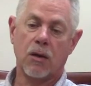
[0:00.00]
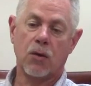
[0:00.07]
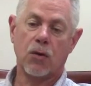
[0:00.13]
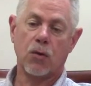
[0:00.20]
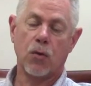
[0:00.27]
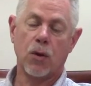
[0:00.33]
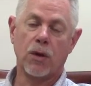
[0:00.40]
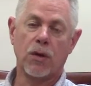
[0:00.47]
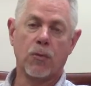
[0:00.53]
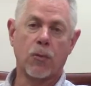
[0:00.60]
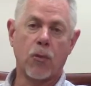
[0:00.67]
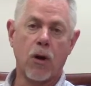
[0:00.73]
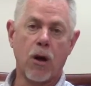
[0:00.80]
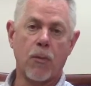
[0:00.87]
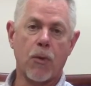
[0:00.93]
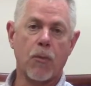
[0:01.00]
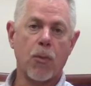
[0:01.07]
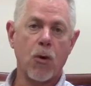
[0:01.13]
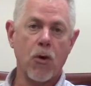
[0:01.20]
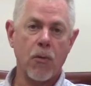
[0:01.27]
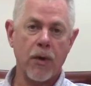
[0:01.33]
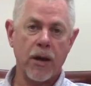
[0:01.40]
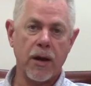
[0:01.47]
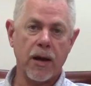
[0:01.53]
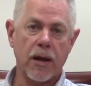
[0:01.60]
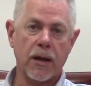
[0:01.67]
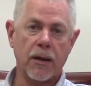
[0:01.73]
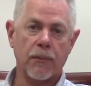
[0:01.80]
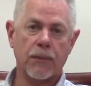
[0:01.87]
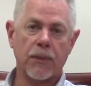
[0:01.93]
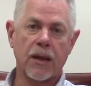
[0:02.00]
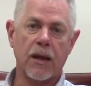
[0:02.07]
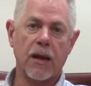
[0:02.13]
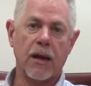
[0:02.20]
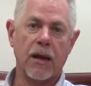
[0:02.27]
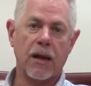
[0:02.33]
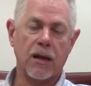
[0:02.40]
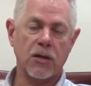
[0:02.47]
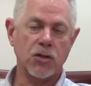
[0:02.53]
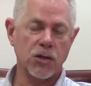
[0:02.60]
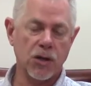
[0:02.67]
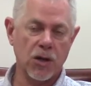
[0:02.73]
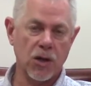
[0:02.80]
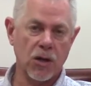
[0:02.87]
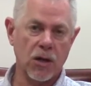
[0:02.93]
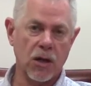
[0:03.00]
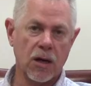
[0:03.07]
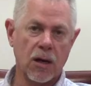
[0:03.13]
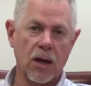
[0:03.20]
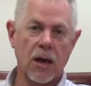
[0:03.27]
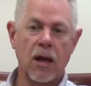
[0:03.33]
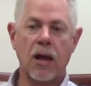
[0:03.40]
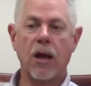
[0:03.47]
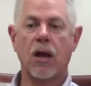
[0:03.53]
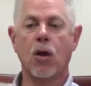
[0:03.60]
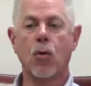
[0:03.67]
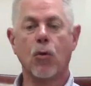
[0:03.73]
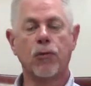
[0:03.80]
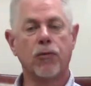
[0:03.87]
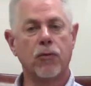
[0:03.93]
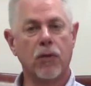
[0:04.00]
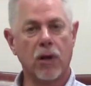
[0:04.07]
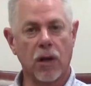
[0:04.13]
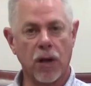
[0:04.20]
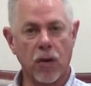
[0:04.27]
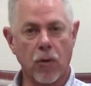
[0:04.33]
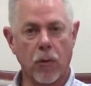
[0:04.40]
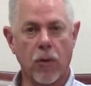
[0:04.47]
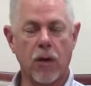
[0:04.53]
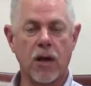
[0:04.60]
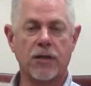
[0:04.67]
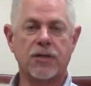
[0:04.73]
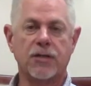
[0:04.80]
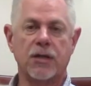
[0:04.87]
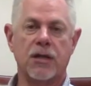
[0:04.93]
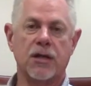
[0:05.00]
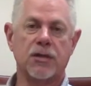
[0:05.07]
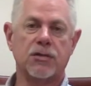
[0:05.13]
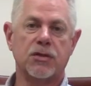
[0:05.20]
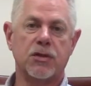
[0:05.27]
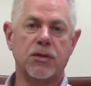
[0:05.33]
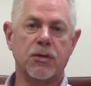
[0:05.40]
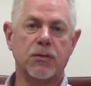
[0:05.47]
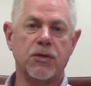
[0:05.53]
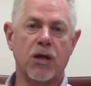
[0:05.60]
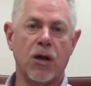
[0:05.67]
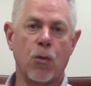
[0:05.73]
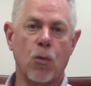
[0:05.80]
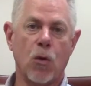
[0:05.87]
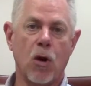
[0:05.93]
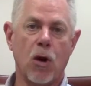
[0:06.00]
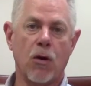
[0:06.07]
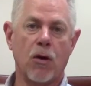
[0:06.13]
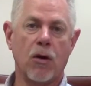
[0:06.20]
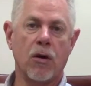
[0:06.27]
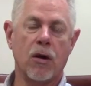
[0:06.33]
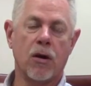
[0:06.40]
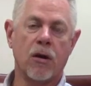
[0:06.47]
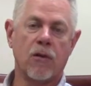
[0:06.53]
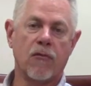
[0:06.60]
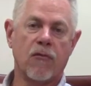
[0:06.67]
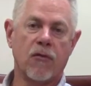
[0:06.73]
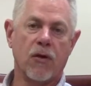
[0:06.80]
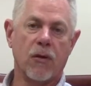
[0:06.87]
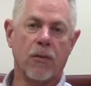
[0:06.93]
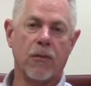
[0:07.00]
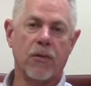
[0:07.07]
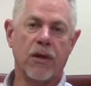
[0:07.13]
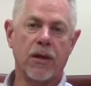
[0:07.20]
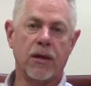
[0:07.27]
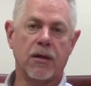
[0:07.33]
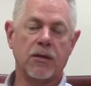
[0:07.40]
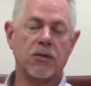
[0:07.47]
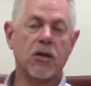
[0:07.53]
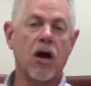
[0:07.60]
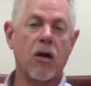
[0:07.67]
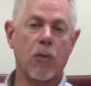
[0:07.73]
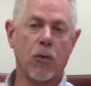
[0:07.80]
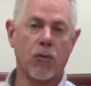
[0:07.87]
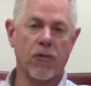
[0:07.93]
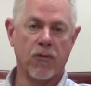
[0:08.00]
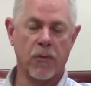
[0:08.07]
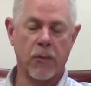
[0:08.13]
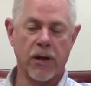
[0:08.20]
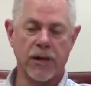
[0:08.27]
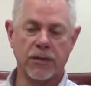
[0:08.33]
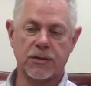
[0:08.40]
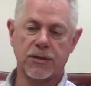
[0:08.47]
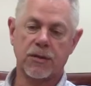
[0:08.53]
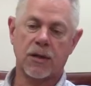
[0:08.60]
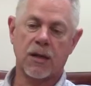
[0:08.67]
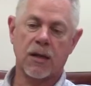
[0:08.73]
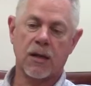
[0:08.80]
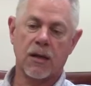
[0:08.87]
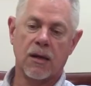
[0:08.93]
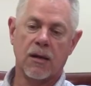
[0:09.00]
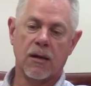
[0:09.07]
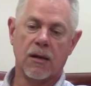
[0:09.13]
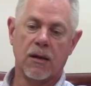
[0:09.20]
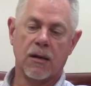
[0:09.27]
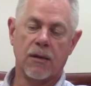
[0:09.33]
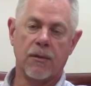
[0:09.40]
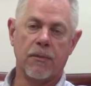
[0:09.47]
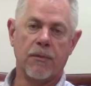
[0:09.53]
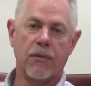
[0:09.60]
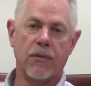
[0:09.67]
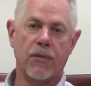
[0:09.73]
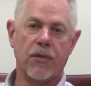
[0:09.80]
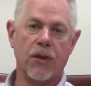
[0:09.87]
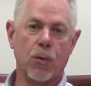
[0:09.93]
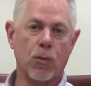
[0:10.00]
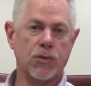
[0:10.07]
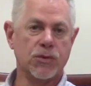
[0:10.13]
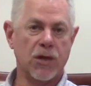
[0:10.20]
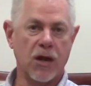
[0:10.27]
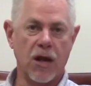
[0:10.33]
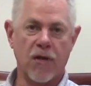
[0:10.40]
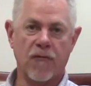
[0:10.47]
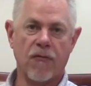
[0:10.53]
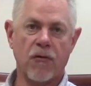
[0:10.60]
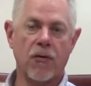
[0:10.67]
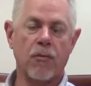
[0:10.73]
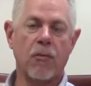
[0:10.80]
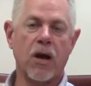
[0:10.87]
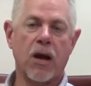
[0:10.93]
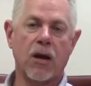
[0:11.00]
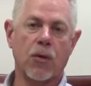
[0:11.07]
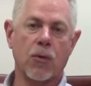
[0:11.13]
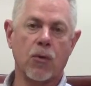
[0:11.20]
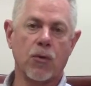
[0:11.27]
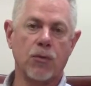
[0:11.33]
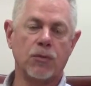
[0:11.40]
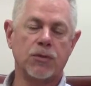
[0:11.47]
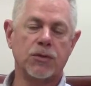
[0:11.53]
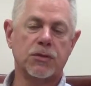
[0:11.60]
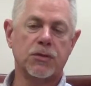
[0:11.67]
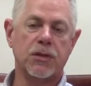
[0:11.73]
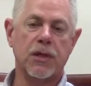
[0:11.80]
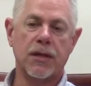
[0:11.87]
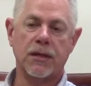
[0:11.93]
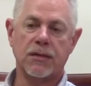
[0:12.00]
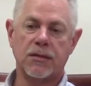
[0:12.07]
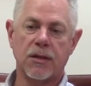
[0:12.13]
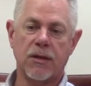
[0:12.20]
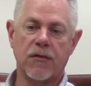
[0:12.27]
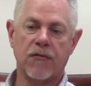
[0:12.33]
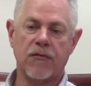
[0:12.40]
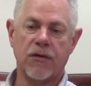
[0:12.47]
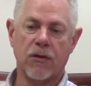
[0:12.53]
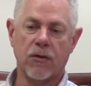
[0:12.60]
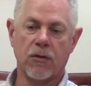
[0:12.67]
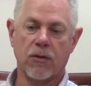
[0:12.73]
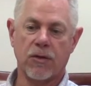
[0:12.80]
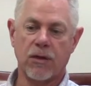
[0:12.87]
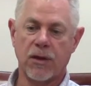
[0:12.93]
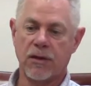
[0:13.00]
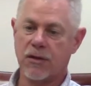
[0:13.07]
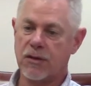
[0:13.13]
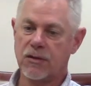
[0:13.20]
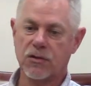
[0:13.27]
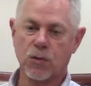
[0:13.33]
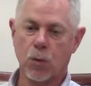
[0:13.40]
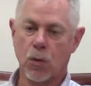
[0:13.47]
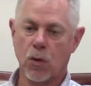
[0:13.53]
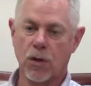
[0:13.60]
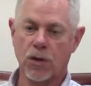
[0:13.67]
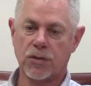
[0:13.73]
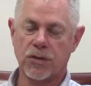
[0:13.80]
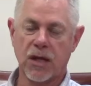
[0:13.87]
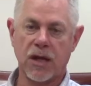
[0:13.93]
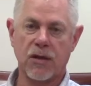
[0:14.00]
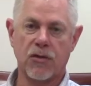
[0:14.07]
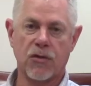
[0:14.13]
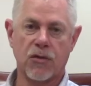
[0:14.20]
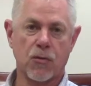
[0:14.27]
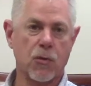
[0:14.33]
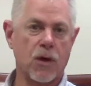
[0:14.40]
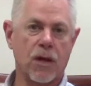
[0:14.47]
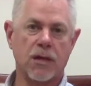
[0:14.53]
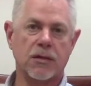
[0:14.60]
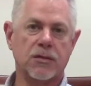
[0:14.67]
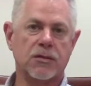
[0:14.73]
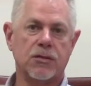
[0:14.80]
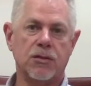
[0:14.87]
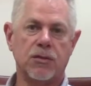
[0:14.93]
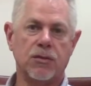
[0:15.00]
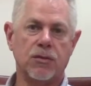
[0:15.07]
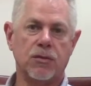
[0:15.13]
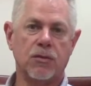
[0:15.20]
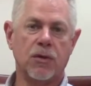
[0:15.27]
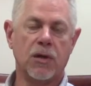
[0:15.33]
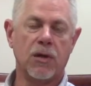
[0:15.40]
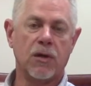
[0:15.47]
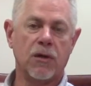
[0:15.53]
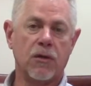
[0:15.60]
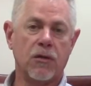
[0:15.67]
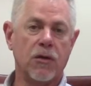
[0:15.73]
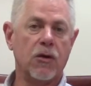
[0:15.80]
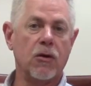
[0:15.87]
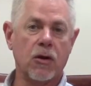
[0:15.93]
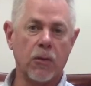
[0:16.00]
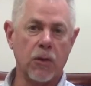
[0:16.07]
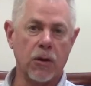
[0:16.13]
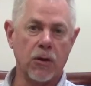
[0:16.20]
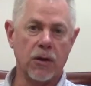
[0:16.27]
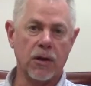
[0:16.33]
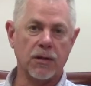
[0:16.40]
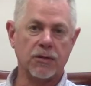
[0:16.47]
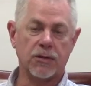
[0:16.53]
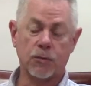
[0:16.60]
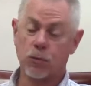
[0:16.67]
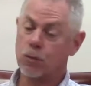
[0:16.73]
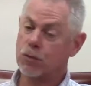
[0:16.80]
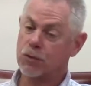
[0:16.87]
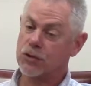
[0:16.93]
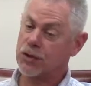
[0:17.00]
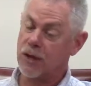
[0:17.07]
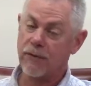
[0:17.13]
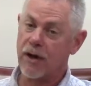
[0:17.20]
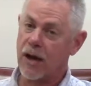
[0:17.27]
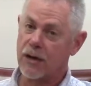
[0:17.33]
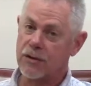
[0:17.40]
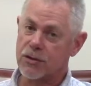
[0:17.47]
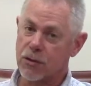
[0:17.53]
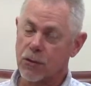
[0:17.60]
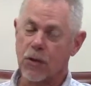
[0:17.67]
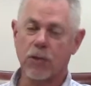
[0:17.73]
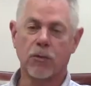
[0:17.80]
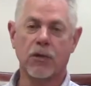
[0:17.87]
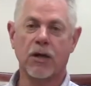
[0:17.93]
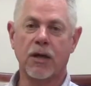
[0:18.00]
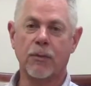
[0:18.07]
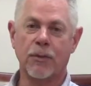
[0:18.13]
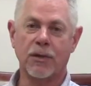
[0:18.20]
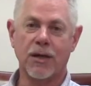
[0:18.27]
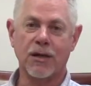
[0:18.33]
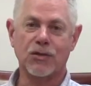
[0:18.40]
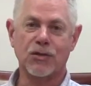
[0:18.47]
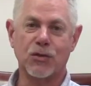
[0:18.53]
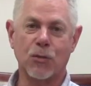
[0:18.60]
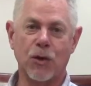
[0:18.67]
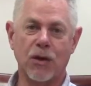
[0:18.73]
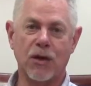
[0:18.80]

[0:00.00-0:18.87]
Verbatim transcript: doing the proper permitting and engineering and going through the legal process to obtain water from the Catawba River Basin. Um, there was an effort by groups that uh, felt that this was a threat to their communities. Steve and I disagreed with that, but that's the way